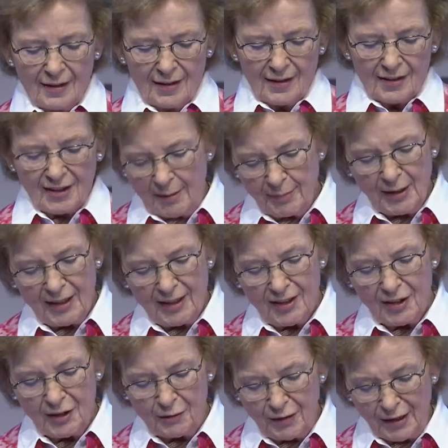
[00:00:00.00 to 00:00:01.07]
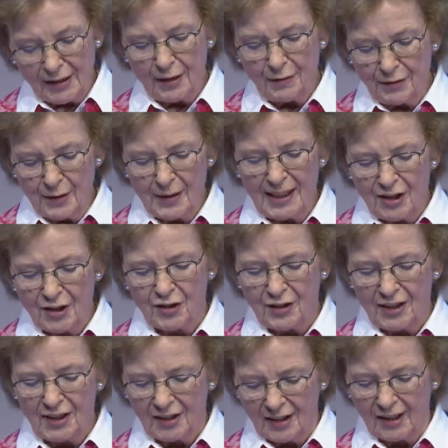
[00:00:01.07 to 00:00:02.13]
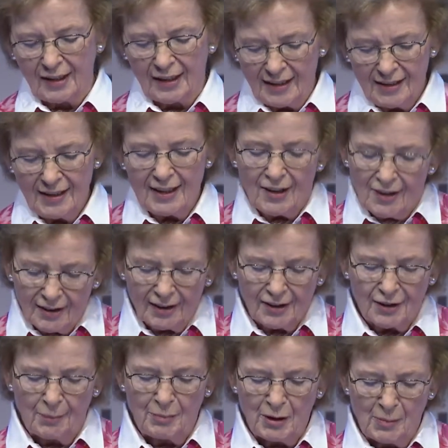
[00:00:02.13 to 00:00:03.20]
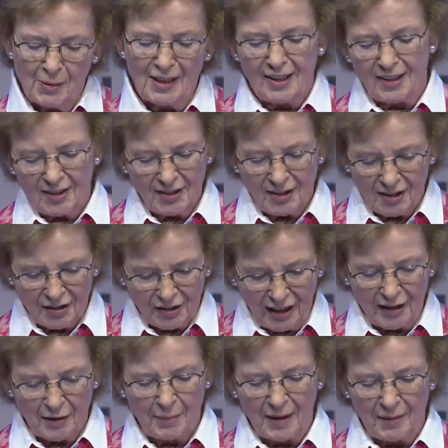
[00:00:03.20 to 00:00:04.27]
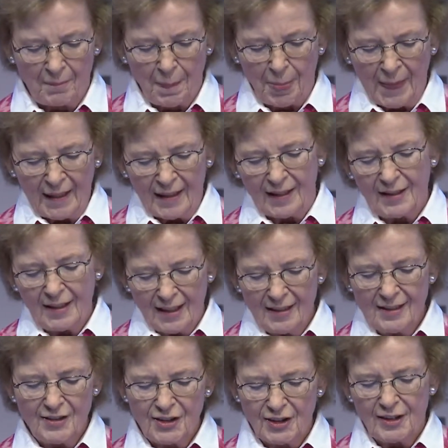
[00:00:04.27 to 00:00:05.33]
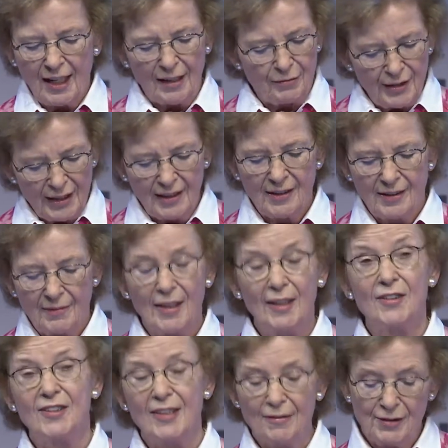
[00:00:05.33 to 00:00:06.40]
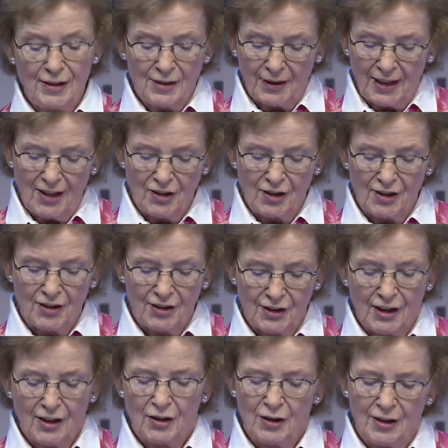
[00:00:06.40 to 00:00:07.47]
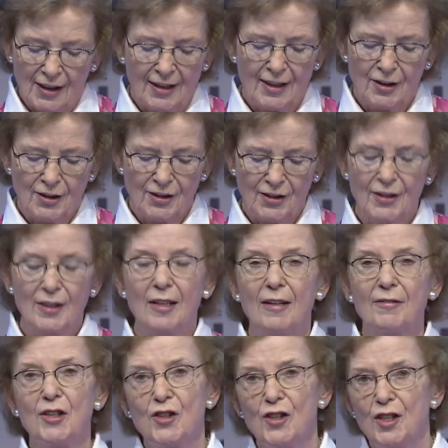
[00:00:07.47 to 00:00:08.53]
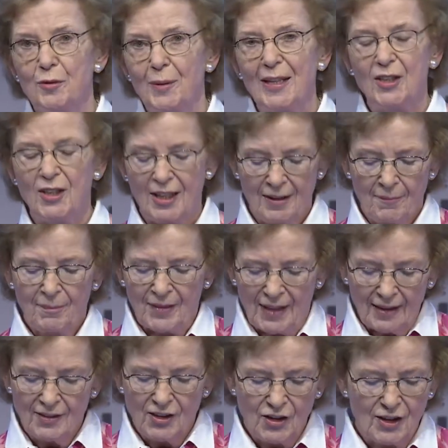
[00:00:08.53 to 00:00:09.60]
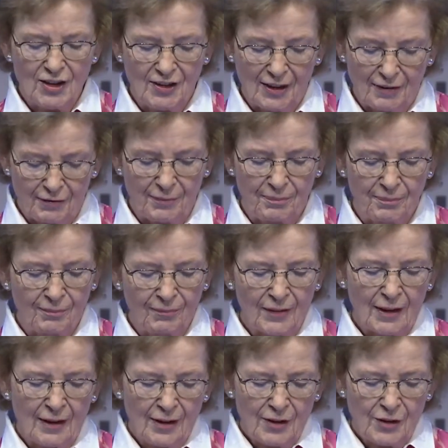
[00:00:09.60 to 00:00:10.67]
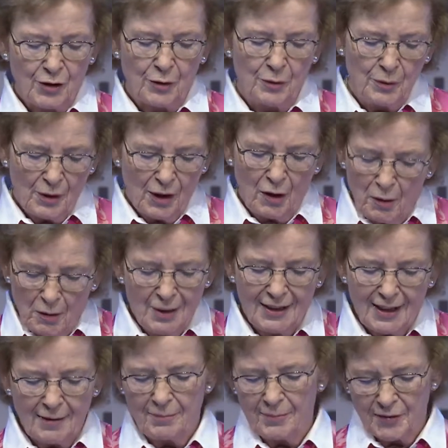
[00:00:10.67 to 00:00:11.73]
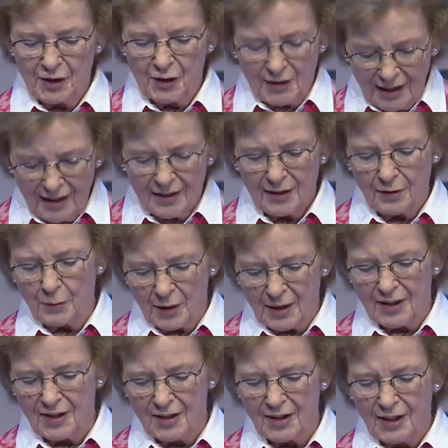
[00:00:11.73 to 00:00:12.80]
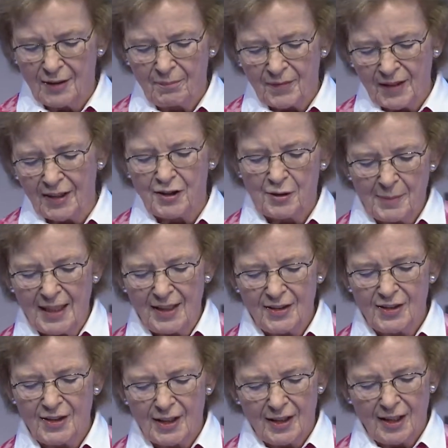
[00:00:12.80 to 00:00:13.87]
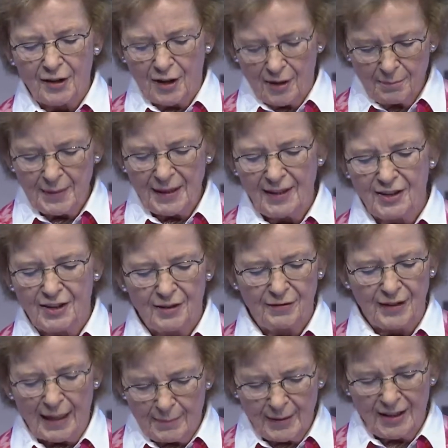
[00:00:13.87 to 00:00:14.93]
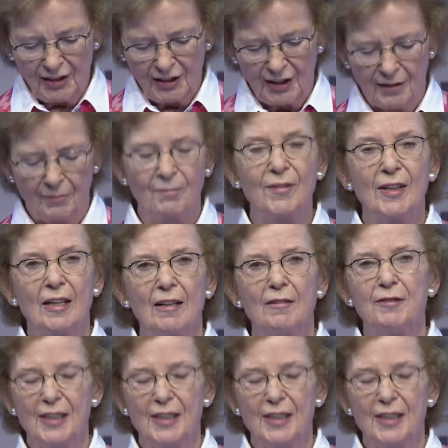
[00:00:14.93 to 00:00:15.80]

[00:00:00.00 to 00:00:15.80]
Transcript: Subsidies to fossil fuel industries are clearly unacceptable and unsustainable, and the elders have written on several occasions to the leaders of the G20 and the G7 to hold them to their word and demand a comprehensive abolition of